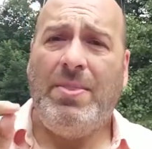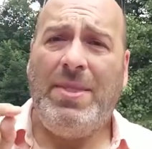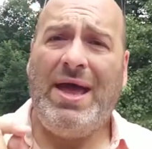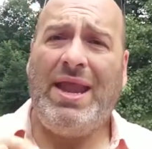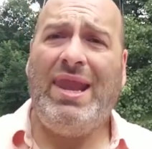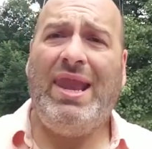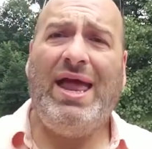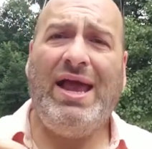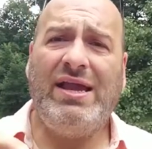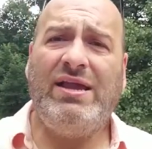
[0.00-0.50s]

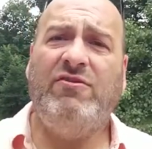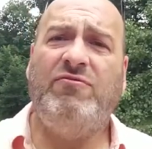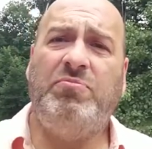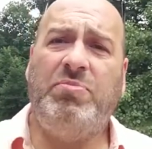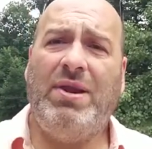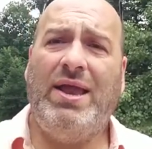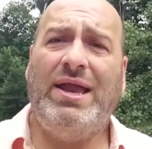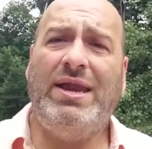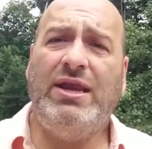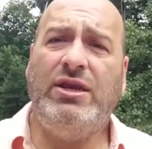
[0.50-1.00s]
That lack
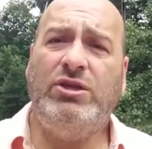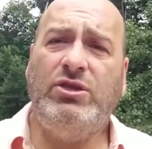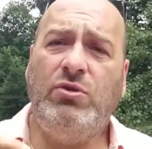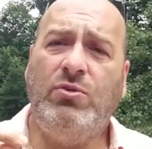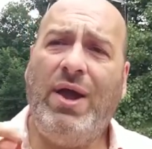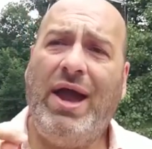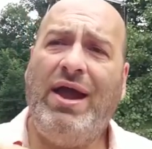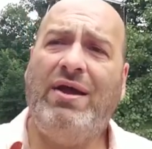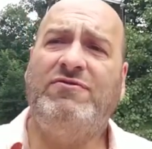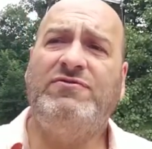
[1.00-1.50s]
of planning,
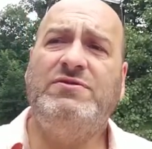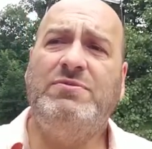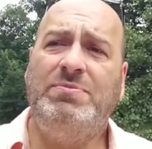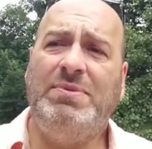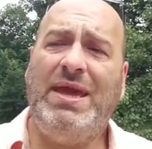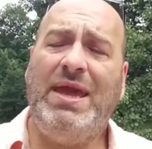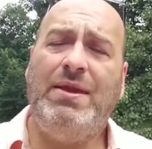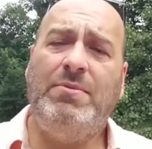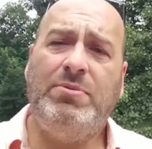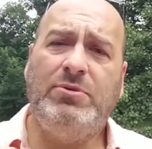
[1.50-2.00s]
you have to
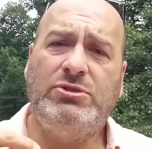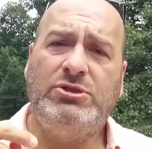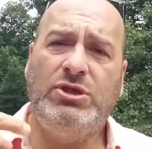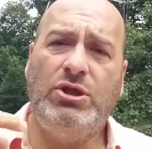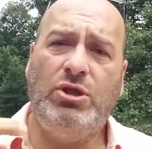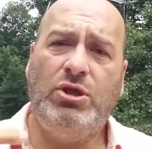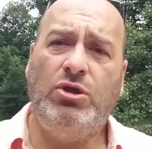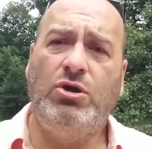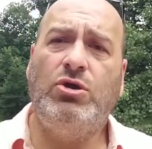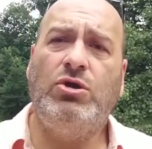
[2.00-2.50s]
be able
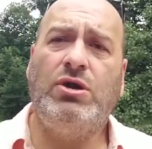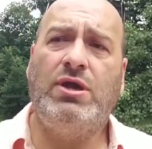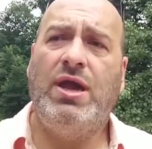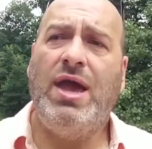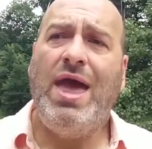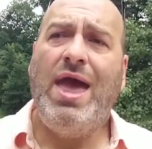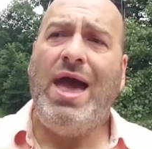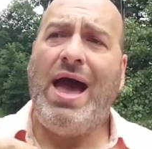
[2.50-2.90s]
to look